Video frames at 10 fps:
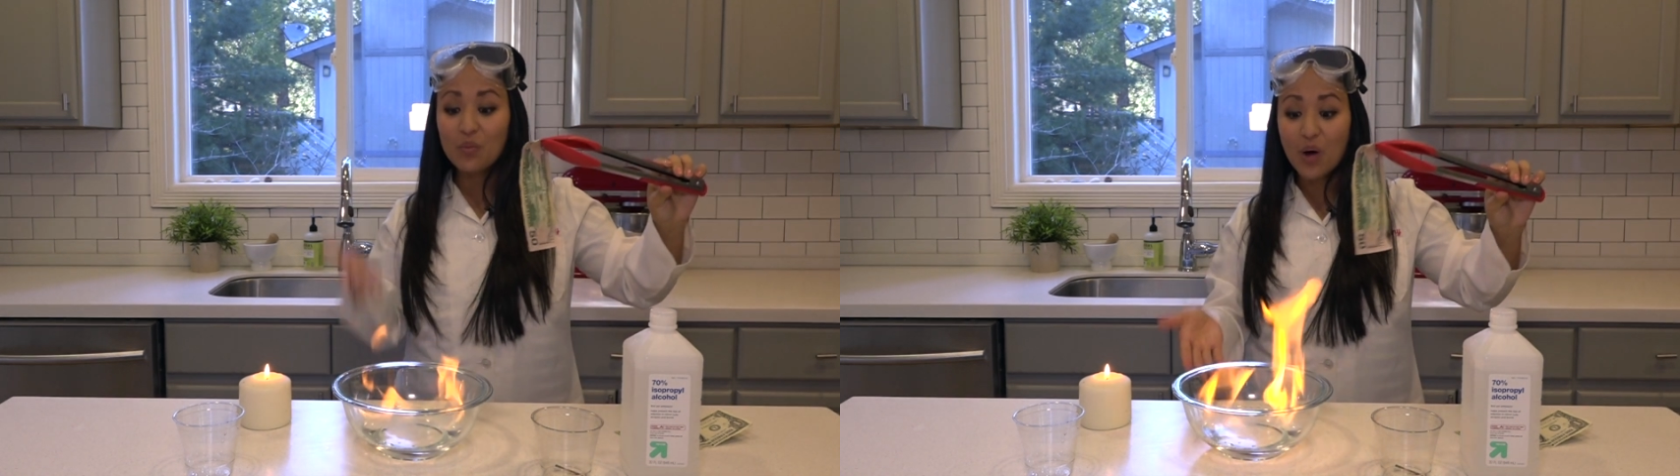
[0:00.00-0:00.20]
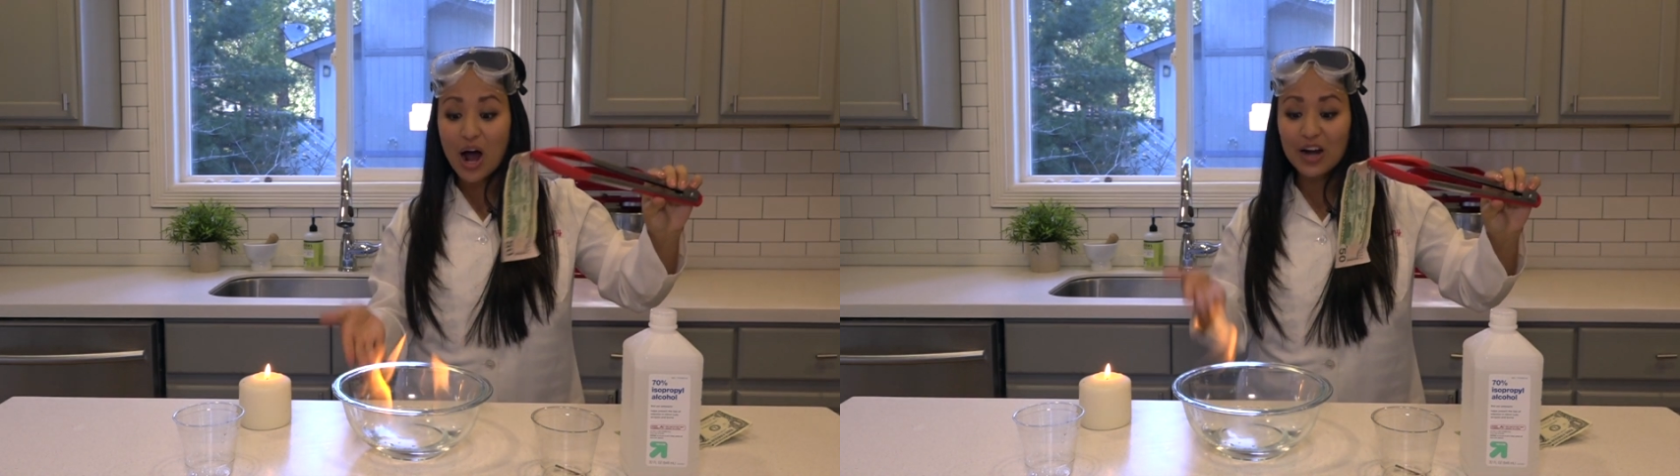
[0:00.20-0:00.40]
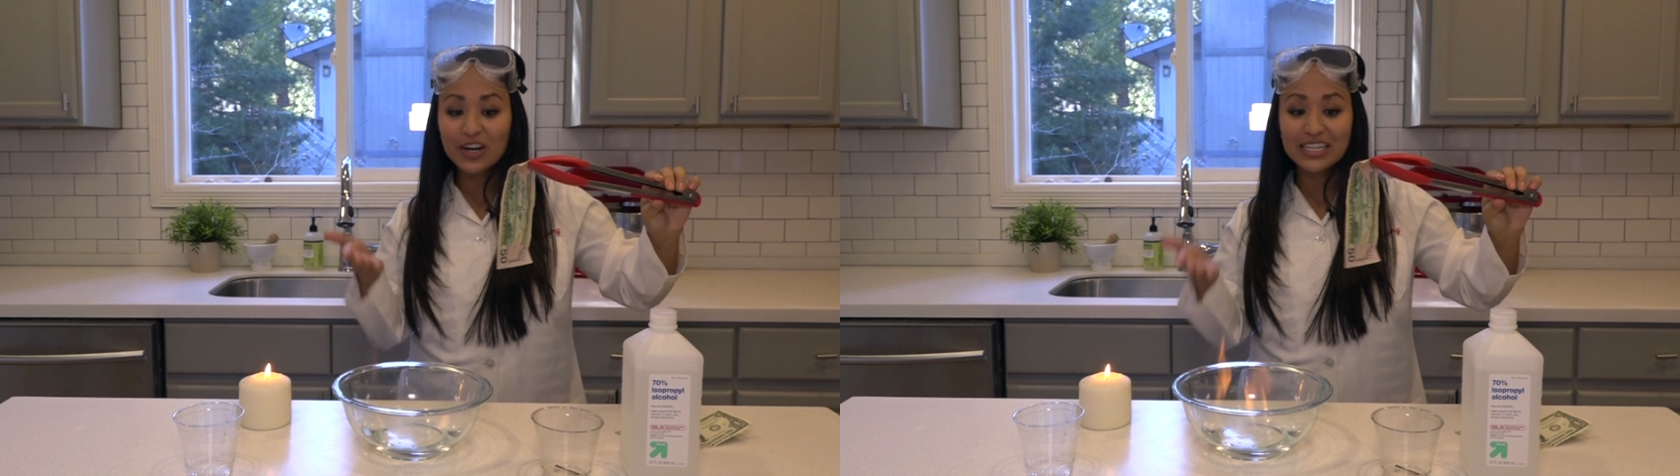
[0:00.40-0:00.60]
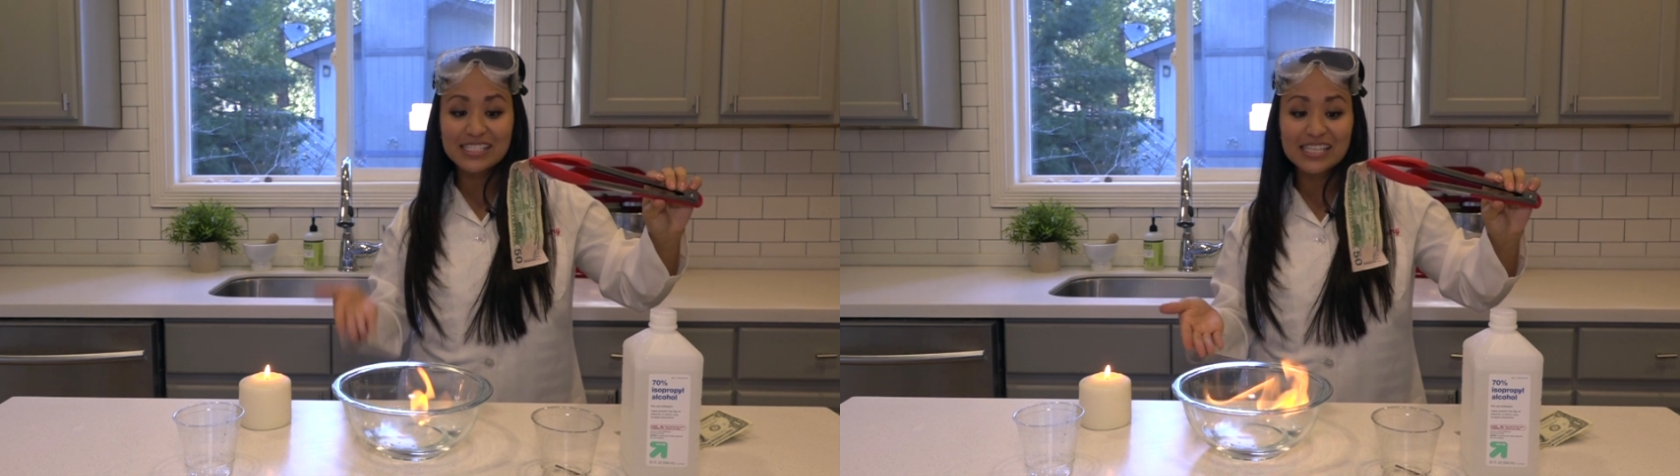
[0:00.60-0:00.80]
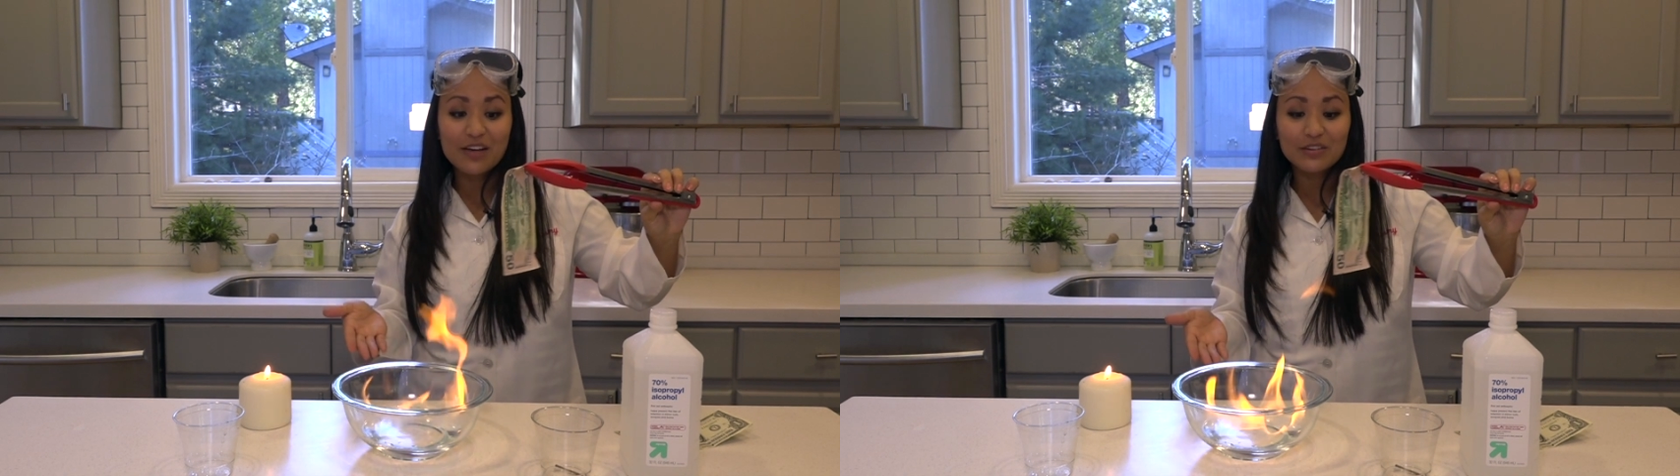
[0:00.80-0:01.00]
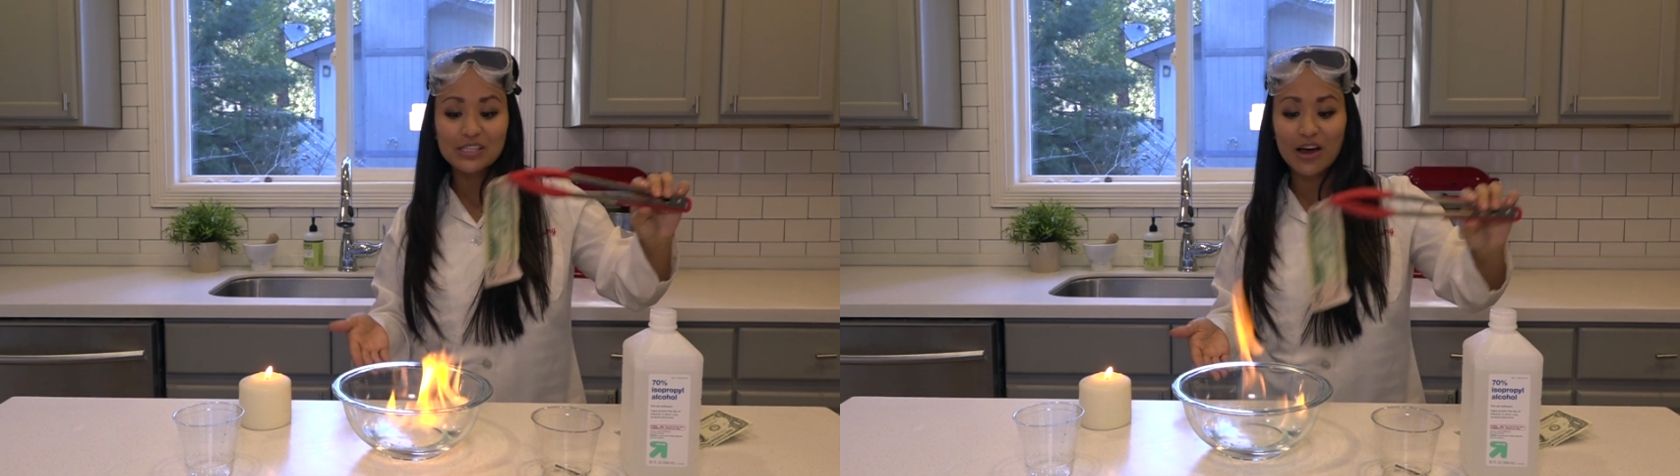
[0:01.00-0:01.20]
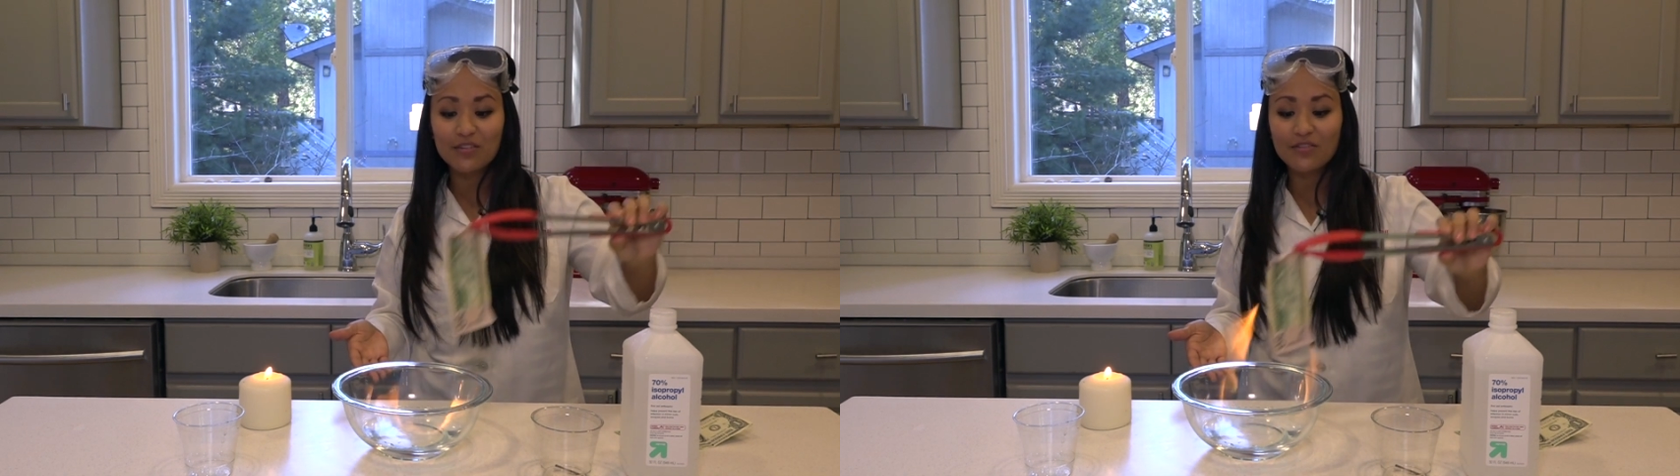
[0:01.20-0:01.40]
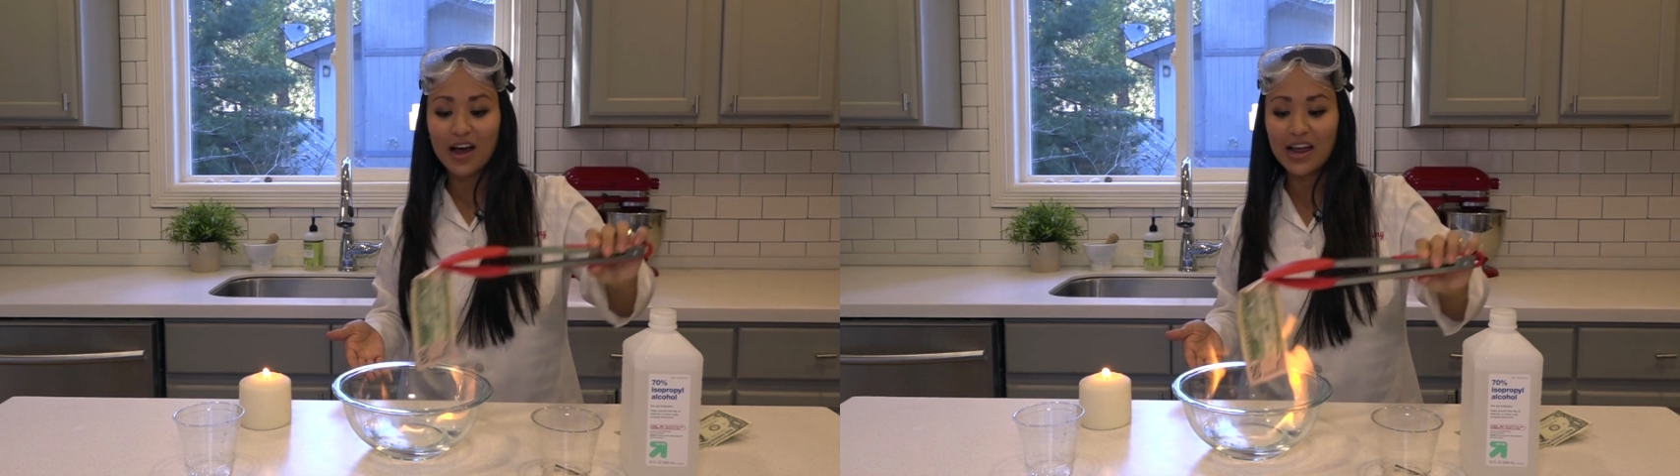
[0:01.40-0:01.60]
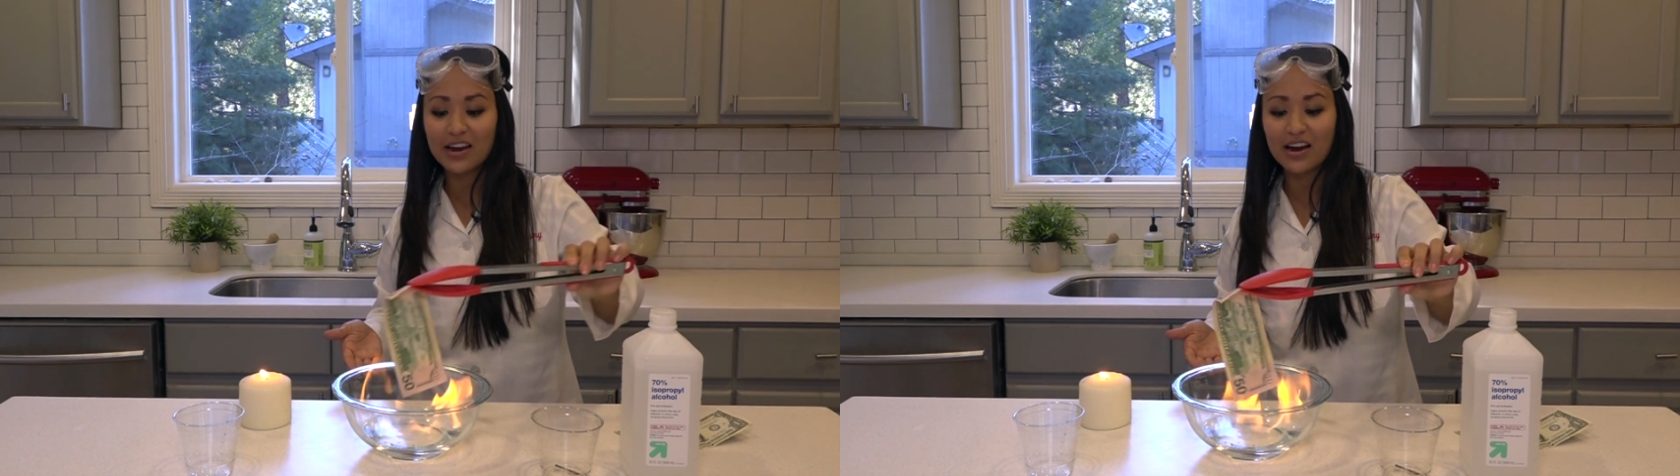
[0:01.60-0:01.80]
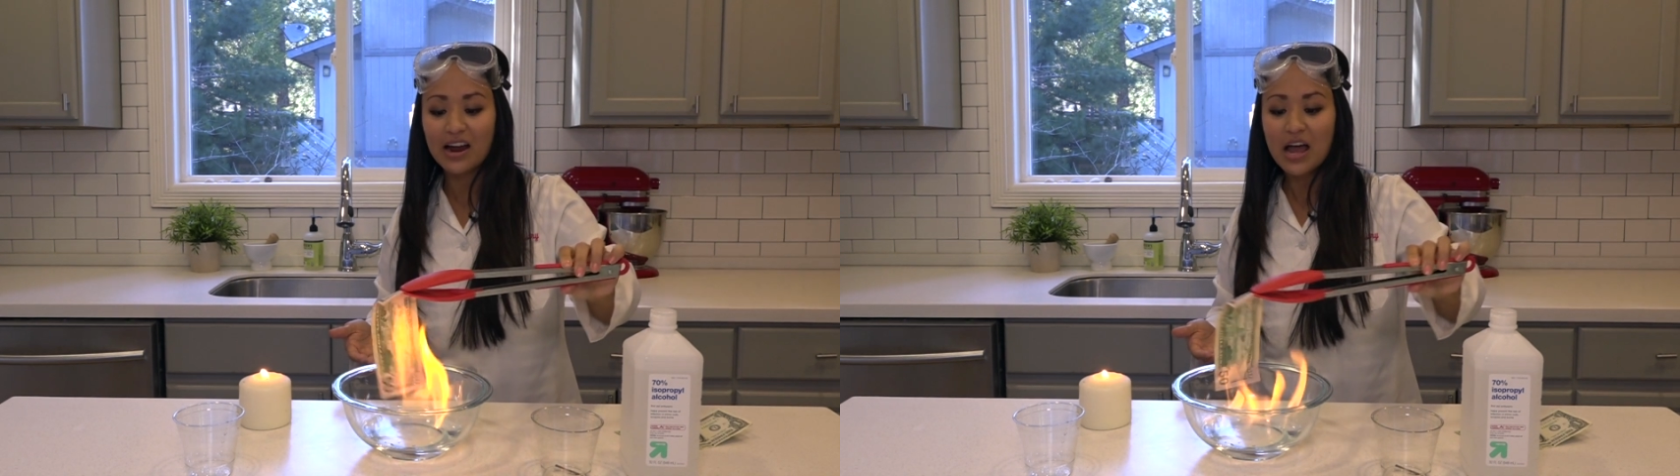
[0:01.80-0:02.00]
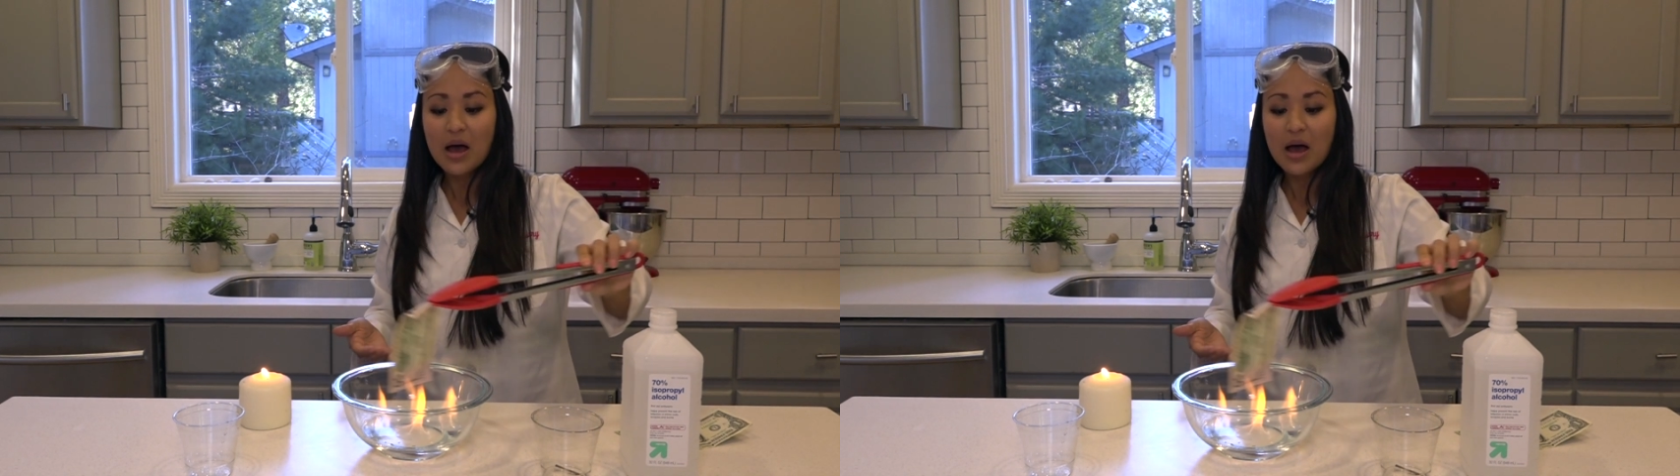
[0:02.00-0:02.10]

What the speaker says: water itself is on fire,